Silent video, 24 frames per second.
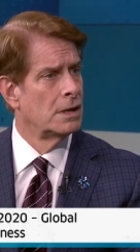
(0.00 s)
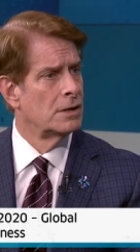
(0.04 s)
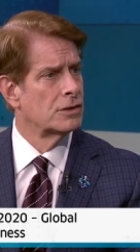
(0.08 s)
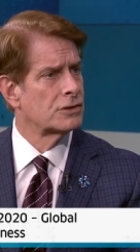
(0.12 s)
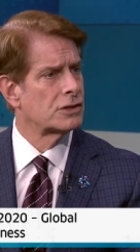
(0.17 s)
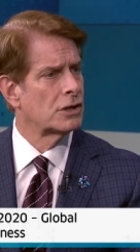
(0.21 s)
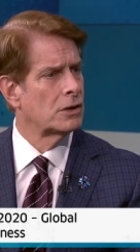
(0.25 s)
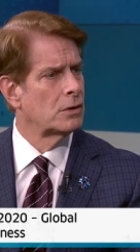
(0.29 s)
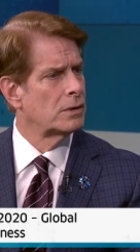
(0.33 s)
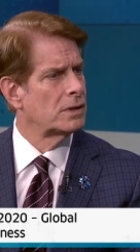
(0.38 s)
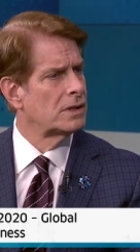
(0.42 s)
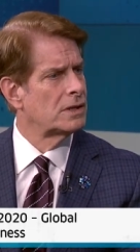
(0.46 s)

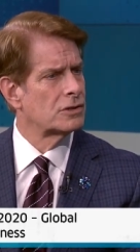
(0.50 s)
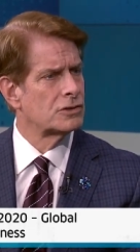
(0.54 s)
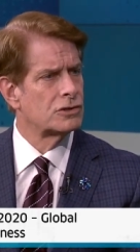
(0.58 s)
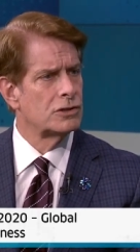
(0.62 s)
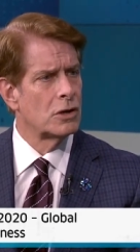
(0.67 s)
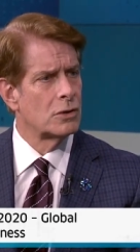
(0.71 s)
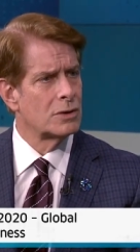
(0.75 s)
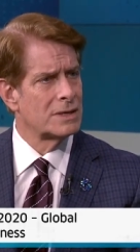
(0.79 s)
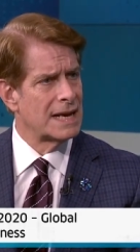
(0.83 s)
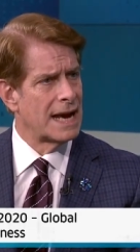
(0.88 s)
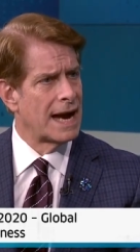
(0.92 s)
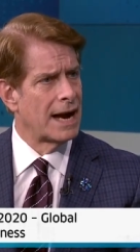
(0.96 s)
So there's
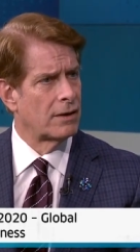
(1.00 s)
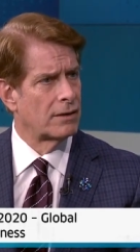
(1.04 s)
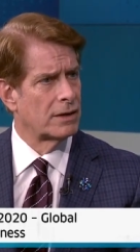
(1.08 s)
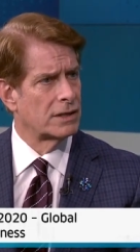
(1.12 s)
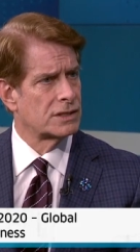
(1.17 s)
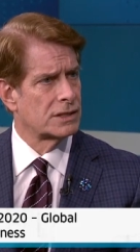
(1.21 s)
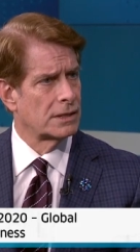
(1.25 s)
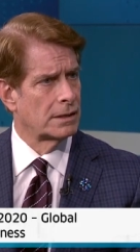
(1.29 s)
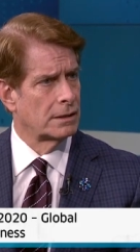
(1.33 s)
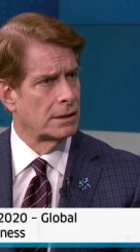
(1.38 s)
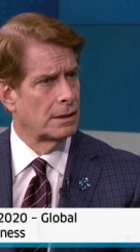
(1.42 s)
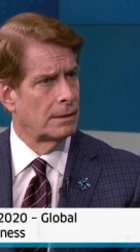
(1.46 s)
no doubt
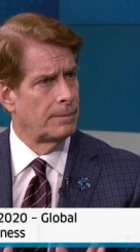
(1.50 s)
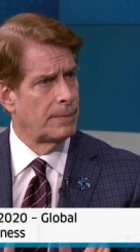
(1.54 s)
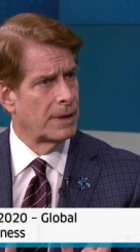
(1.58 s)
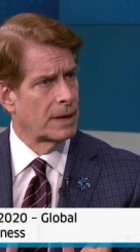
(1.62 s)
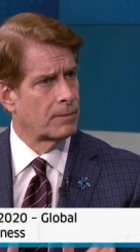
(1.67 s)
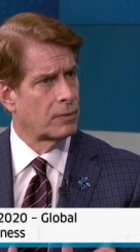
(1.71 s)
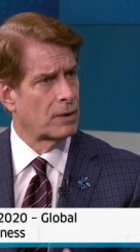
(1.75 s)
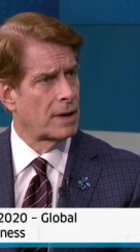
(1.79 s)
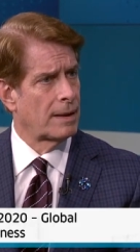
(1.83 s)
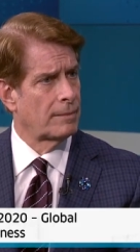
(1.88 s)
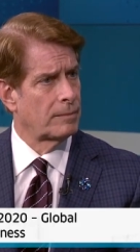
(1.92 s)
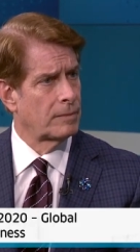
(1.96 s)
it's a big
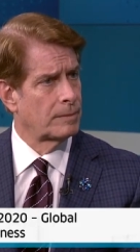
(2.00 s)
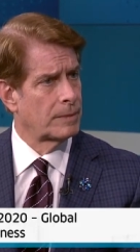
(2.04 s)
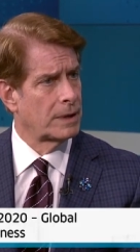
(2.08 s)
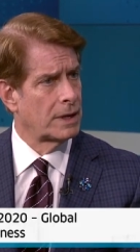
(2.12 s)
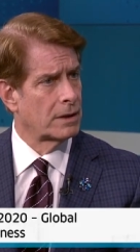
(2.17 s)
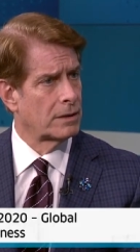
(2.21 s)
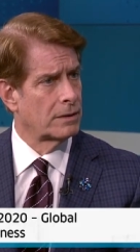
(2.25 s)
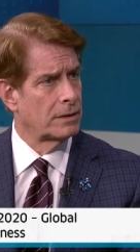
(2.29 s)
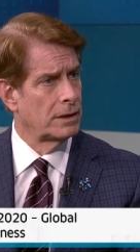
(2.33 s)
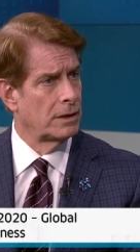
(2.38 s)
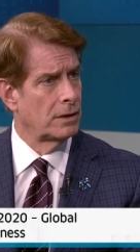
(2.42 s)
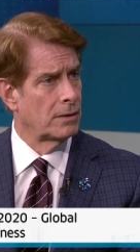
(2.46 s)
problem
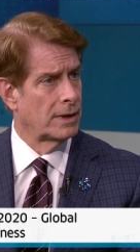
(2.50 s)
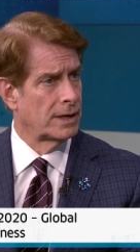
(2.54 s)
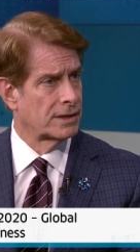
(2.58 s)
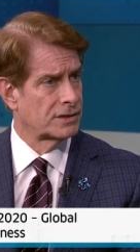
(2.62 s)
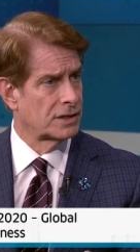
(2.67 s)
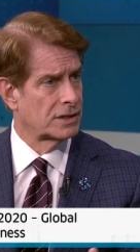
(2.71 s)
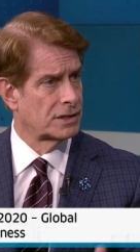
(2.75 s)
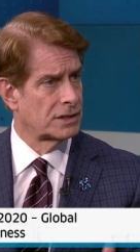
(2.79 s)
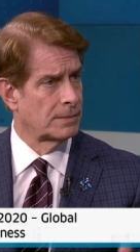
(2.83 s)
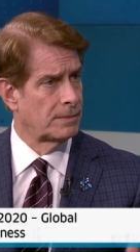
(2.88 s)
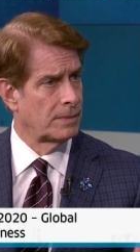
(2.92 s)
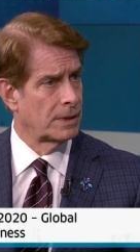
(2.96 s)
here in the U.S.
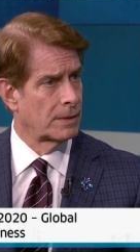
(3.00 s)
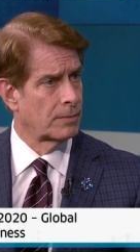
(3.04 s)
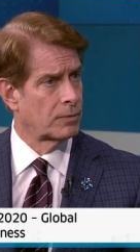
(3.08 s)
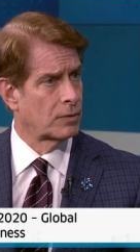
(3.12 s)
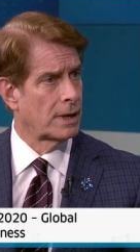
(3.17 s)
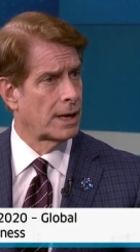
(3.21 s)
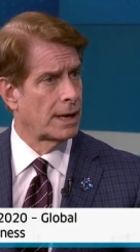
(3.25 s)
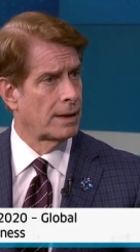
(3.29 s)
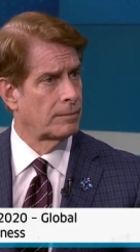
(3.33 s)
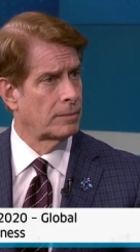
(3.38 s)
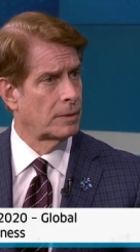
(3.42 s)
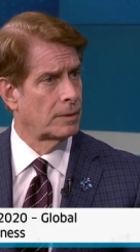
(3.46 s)
It's a big
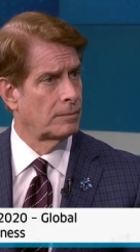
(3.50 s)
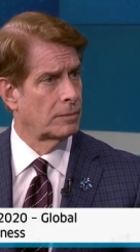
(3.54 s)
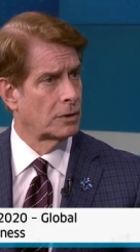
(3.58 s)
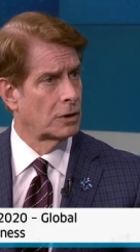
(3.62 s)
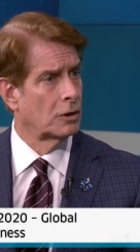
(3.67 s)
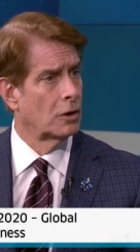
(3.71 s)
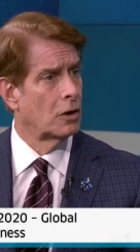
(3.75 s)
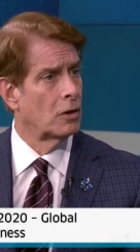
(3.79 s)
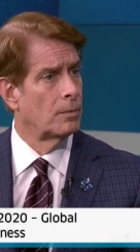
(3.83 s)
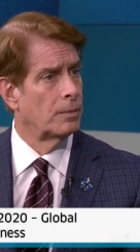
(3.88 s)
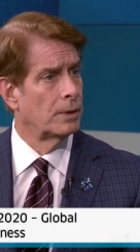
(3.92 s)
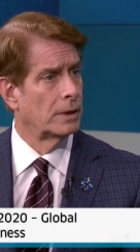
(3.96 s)
problem
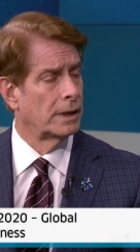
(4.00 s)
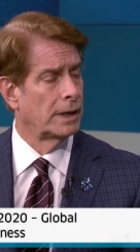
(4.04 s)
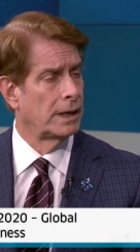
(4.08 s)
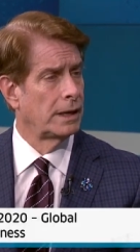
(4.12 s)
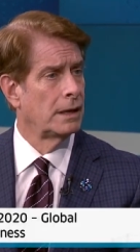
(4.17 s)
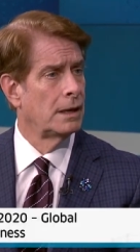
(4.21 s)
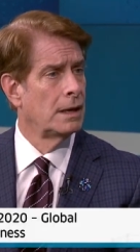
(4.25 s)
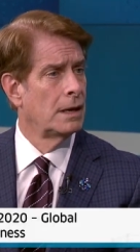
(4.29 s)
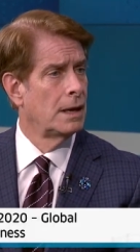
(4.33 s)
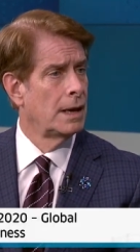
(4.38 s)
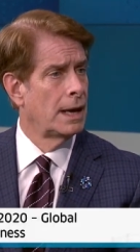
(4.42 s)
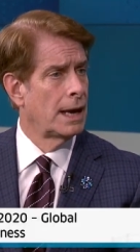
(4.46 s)
globally.
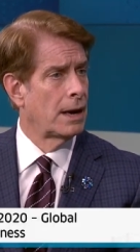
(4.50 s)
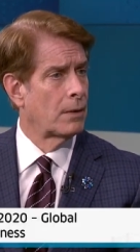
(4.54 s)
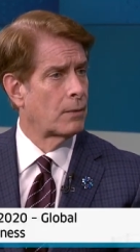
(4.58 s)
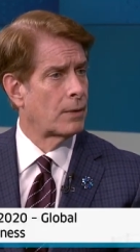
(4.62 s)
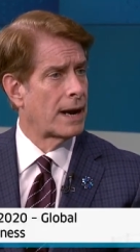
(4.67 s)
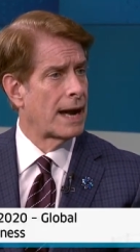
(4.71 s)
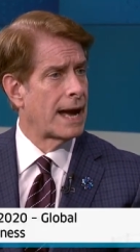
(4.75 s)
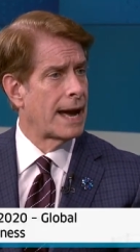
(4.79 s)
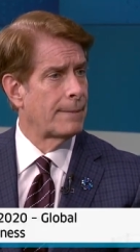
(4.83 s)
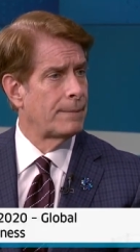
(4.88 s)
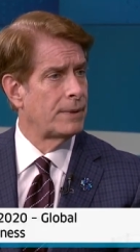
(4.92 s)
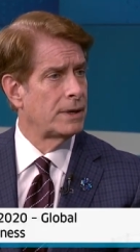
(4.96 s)
And we're
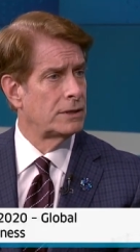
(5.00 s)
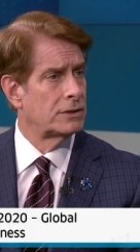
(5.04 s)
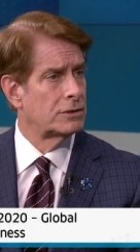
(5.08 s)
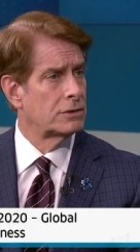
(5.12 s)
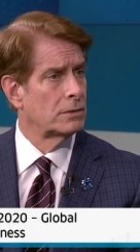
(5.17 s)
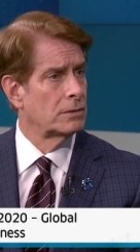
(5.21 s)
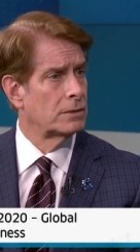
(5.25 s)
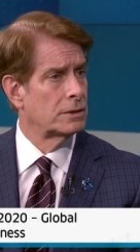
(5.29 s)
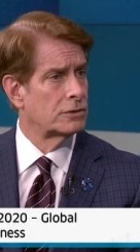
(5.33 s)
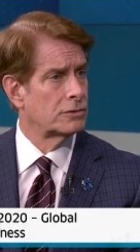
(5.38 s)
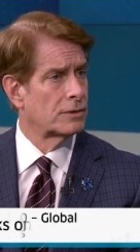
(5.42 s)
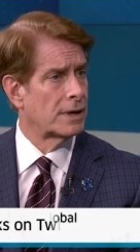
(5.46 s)
happy
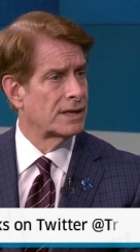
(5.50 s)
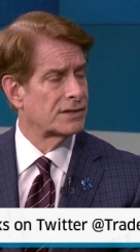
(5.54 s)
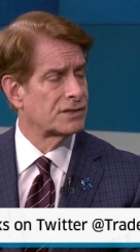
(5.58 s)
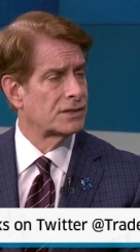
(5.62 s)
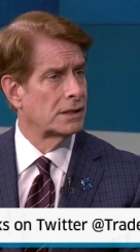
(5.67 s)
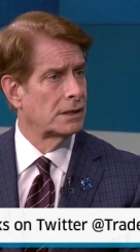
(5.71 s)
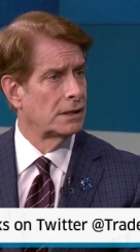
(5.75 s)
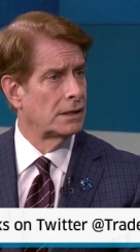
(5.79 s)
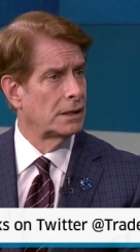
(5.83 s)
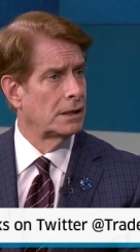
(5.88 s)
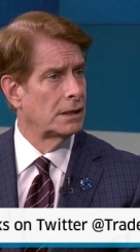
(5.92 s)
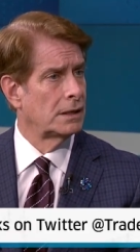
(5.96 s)
to address
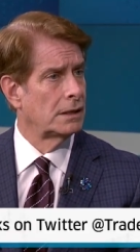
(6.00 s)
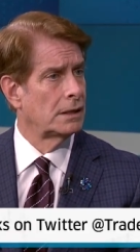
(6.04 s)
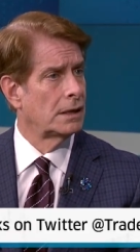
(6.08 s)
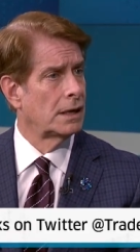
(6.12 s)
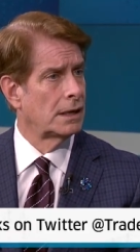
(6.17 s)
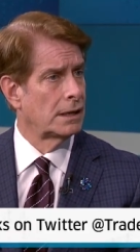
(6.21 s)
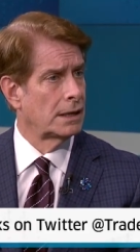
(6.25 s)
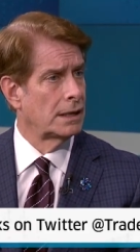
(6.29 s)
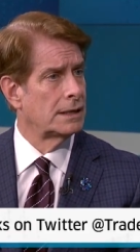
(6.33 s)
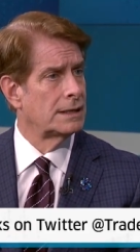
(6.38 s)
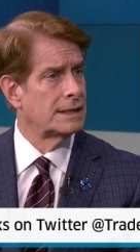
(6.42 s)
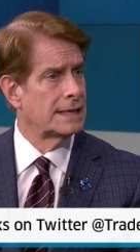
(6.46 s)
it in
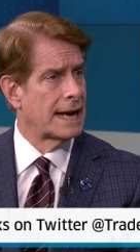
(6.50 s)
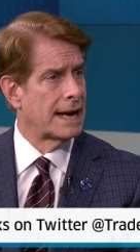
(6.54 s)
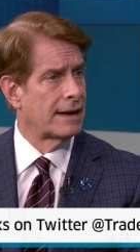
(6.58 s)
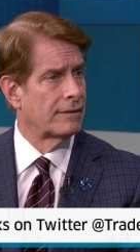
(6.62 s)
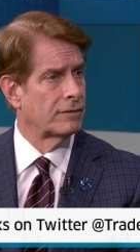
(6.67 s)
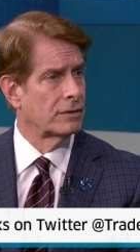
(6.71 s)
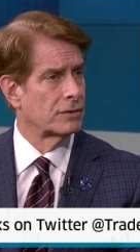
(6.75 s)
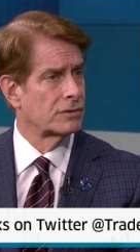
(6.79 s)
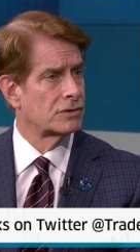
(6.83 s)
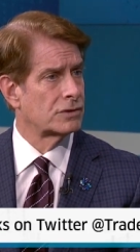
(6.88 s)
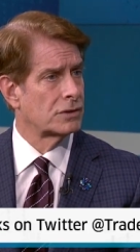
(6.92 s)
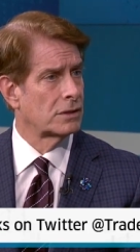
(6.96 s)

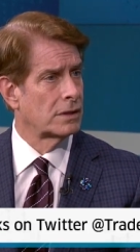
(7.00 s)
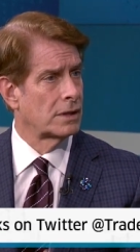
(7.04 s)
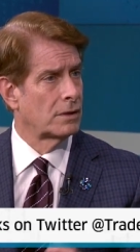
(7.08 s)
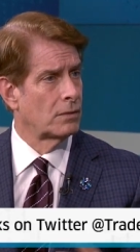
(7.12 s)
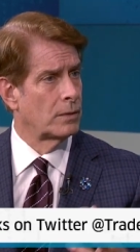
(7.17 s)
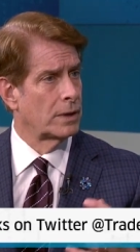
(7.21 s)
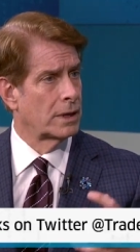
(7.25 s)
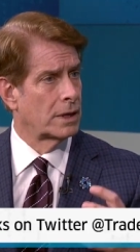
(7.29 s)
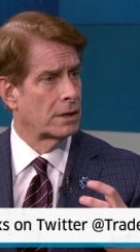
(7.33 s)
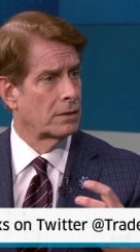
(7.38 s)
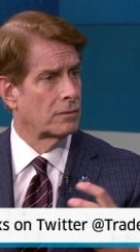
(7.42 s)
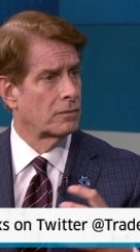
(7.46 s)
Davos so that
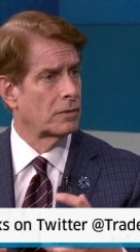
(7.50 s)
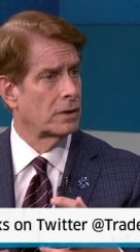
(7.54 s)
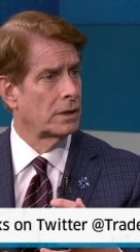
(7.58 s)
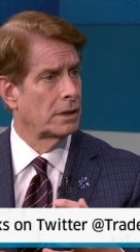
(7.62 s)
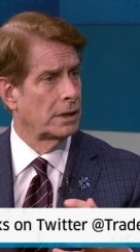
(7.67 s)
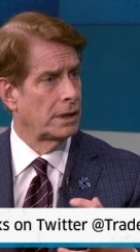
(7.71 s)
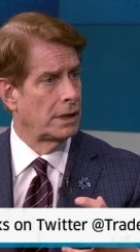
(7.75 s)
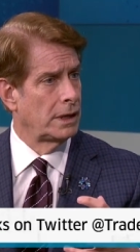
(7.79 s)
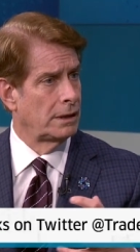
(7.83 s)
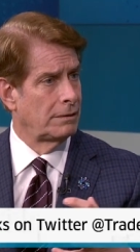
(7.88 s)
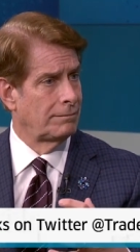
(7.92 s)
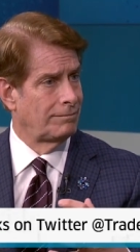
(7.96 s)
we can
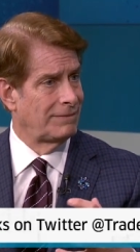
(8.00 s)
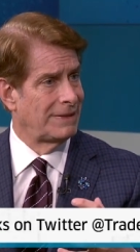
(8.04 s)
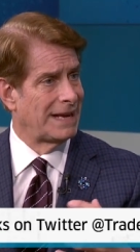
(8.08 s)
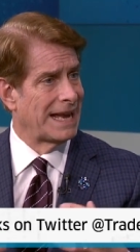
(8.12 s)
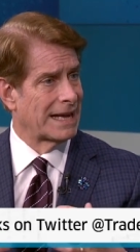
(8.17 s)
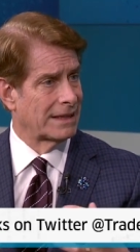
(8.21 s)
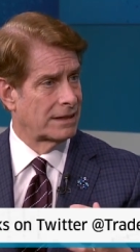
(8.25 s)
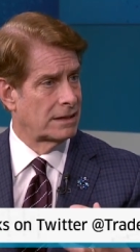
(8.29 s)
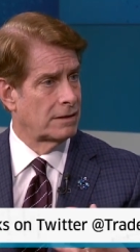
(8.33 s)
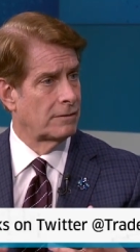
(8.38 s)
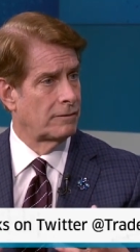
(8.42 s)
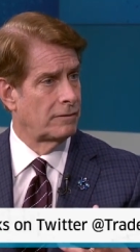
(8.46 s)
really
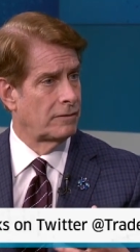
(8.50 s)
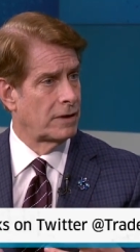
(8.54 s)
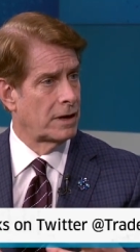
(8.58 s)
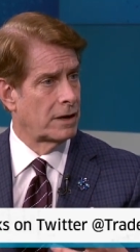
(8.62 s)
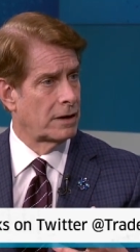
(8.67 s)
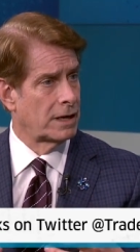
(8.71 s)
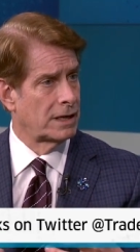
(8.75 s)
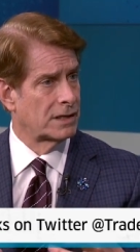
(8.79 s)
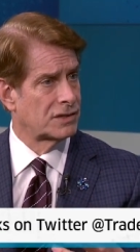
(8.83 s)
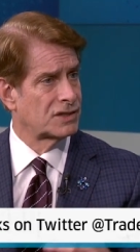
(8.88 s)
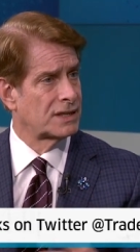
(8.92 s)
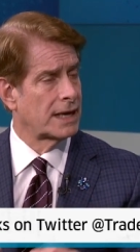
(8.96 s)
get the
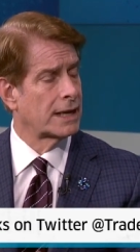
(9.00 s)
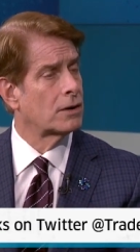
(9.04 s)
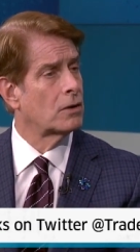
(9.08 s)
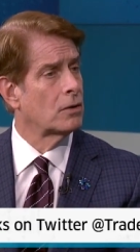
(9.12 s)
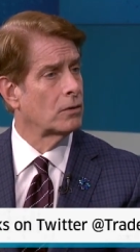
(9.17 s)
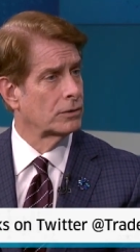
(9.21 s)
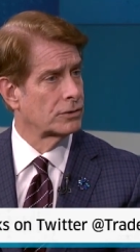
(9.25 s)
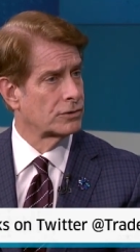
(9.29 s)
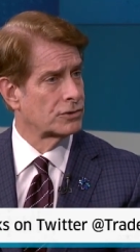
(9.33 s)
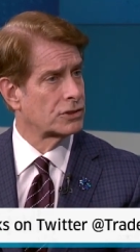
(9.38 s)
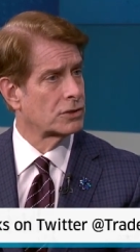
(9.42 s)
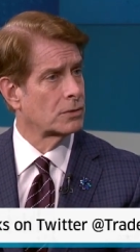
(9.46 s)
various
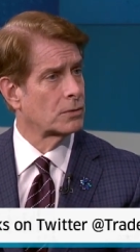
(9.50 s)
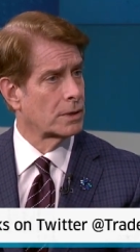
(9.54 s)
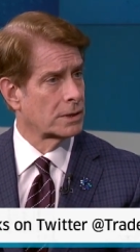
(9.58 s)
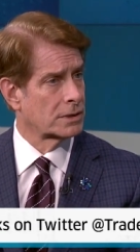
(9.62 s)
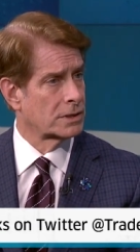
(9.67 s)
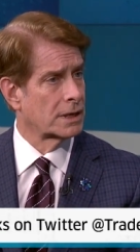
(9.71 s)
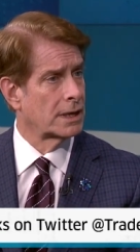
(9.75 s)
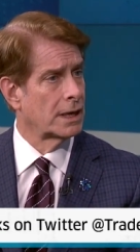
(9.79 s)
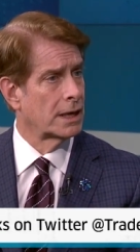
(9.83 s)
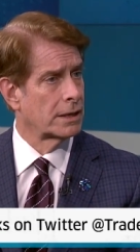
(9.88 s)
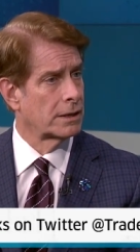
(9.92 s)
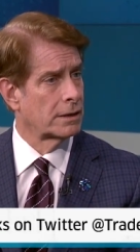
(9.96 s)
stakeholders to work
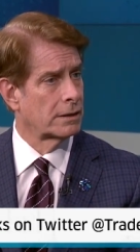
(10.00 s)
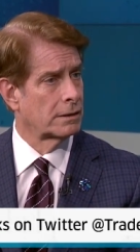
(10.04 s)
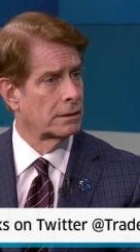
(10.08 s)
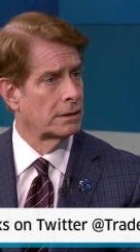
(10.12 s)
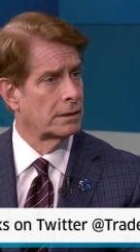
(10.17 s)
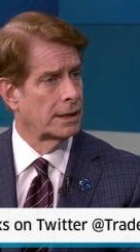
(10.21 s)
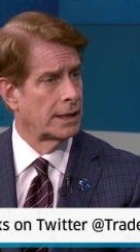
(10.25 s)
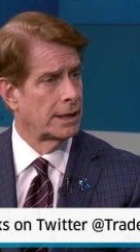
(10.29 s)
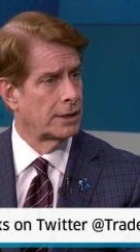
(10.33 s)
together